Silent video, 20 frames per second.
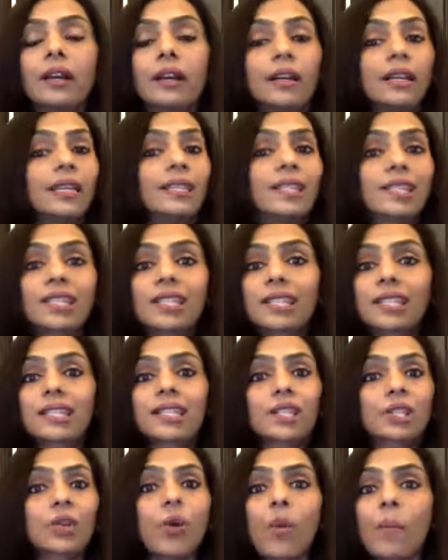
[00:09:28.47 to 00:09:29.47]

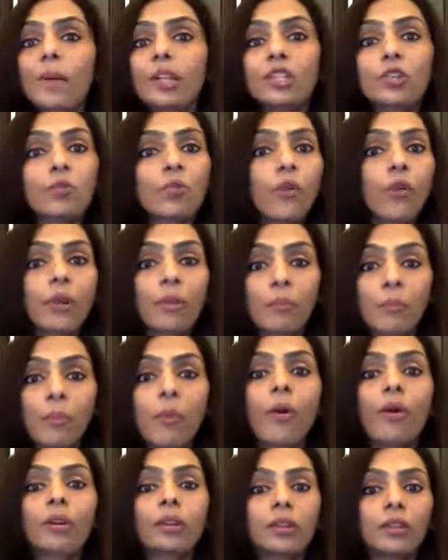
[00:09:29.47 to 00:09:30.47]
It's so much more
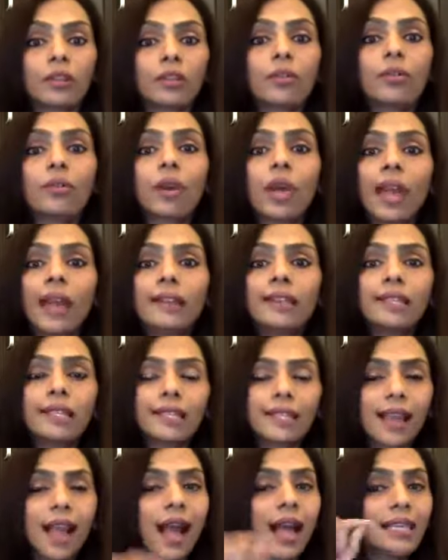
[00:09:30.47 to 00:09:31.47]
important, you know. And
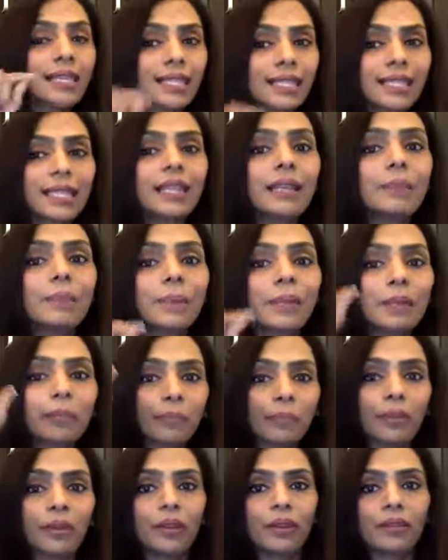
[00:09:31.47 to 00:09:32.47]
just asking
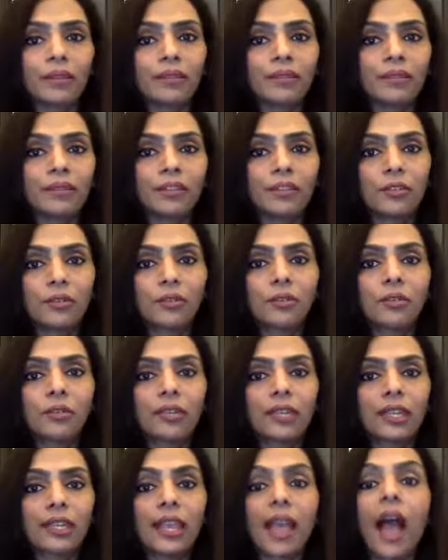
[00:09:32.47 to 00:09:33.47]
people, you know,
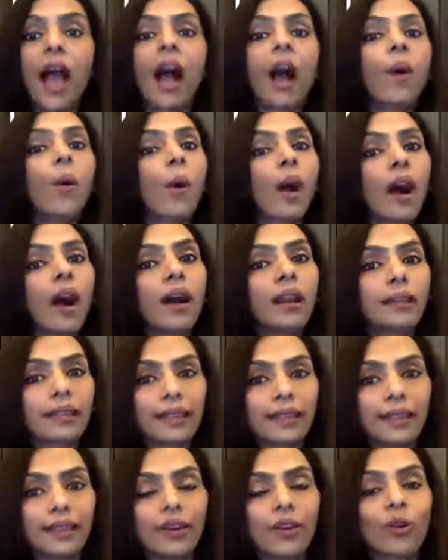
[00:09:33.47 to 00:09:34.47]
how are
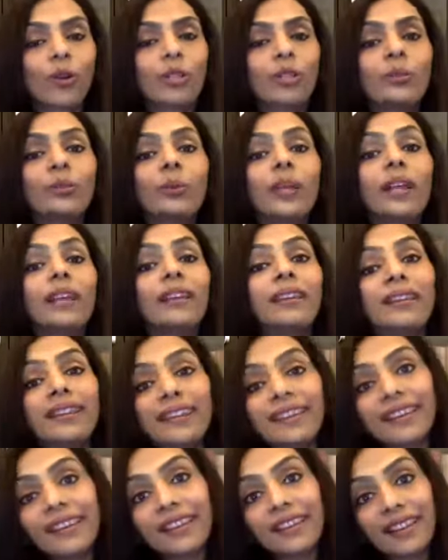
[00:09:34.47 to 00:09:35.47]
they, or do they
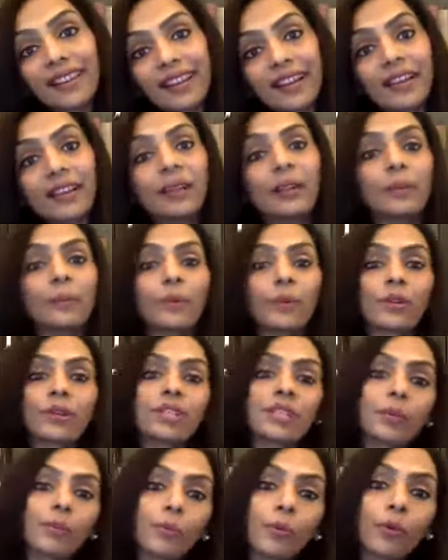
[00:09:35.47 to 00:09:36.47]
need any help or
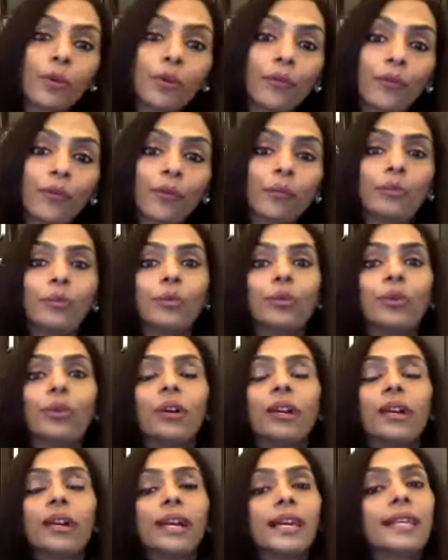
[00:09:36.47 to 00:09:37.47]
support from you?
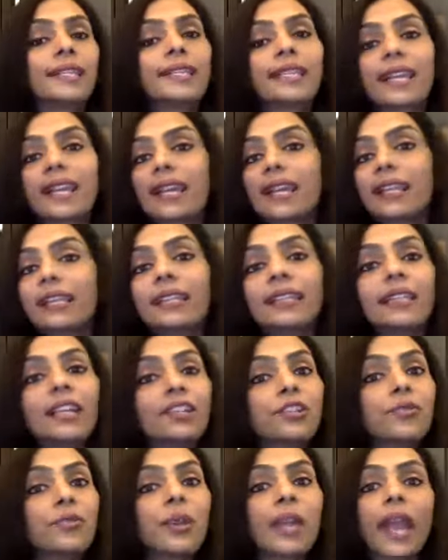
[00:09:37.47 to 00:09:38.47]
Is there anything
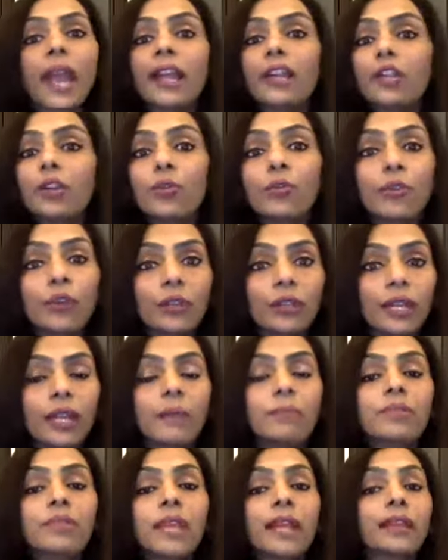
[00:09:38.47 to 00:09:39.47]
that you can do for
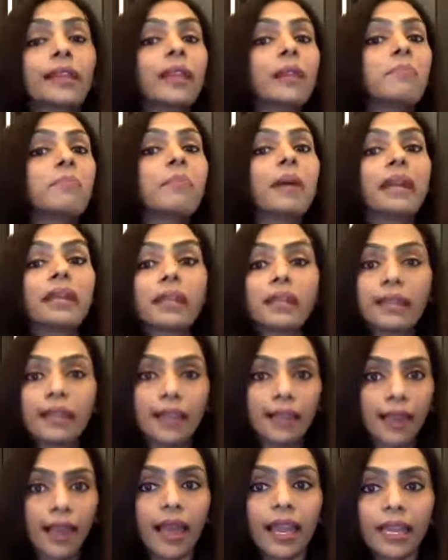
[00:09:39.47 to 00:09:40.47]
them that can better
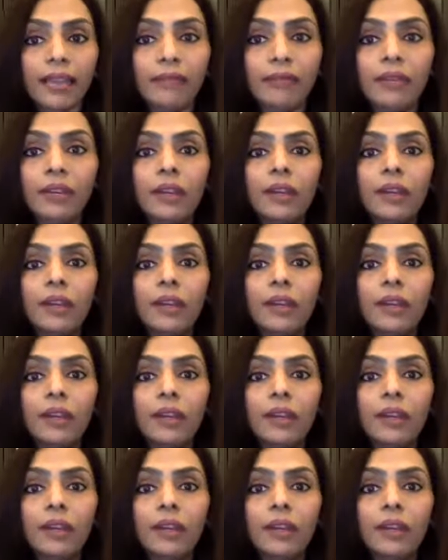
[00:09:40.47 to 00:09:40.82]
their life?